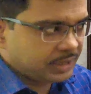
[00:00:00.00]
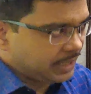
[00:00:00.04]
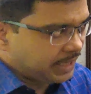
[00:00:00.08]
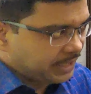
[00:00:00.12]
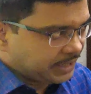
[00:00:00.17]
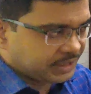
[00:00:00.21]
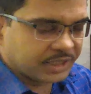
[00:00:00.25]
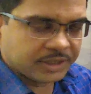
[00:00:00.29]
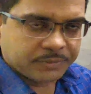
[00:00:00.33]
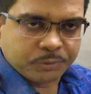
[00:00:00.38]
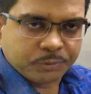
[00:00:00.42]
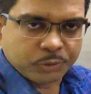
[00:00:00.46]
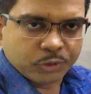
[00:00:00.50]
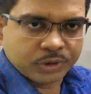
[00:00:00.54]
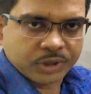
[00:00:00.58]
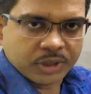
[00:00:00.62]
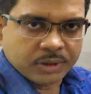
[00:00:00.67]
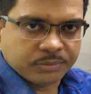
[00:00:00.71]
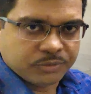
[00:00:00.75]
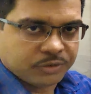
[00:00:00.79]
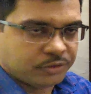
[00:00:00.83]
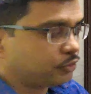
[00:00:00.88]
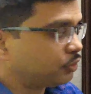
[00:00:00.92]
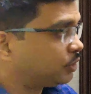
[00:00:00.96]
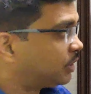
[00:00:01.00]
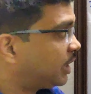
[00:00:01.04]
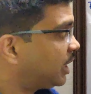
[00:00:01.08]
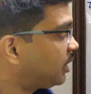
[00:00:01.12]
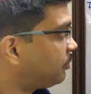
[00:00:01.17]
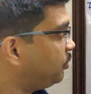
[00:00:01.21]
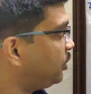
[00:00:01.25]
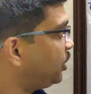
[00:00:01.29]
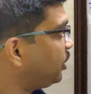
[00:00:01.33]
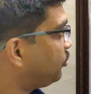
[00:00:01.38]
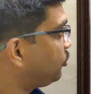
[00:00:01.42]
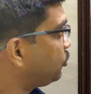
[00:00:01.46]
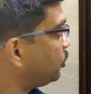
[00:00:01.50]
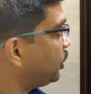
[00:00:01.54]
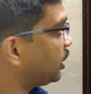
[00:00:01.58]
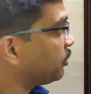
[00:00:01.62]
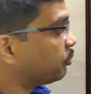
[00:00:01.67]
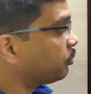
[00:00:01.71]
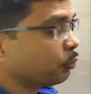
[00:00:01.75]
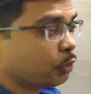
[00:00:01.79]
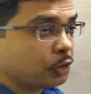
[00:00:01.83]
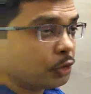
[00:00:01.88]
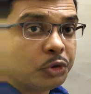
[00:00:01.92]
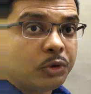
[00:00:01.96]
entire program. So that means we
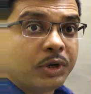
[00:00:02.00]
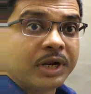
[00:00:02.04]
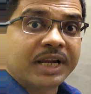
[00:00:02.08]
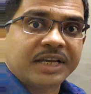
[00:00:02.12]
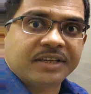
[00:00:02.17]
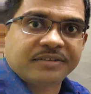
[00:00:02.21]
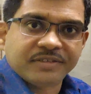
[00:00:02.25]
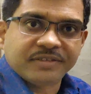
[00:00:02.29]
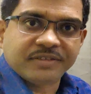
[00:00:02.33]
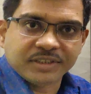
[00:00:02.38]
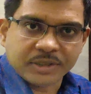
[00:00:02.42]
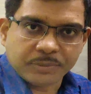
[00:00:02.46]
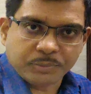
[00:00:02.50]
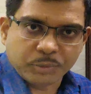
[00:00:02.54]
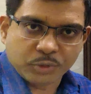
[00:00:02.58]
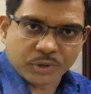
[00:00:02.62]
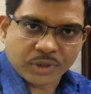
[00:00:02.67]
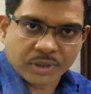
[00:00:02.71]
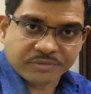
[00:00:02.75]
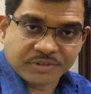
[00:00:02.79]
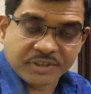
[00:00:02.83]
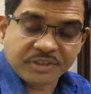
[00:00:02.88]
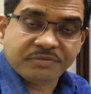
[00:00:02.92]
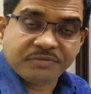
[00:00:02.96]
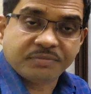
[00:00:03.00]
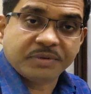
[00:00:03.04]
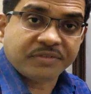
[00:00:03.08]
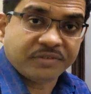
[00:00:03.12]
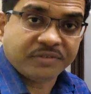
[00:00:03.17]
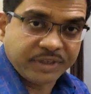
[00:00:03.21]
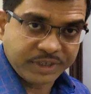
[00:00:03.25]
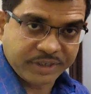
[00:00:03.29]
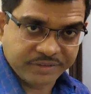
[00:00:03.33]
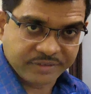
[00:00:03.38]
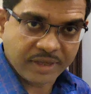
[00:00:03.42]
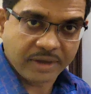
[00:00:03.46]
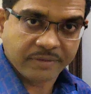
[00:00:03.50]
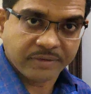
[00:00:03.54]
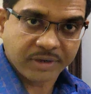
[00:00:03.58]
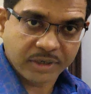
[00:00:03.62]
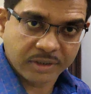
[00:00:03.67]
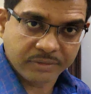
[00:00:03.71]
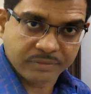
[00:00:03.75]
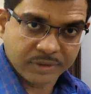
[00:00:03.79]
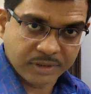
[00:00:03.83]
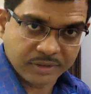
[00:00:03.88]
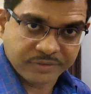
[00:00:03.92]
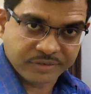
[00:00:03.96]
are modularizing the program. This facility is
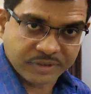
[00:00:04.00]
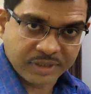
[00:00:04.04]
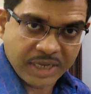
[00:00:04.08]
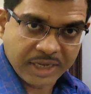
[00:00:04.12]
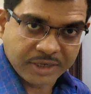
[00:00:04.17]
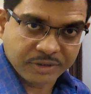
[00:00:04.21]
available in C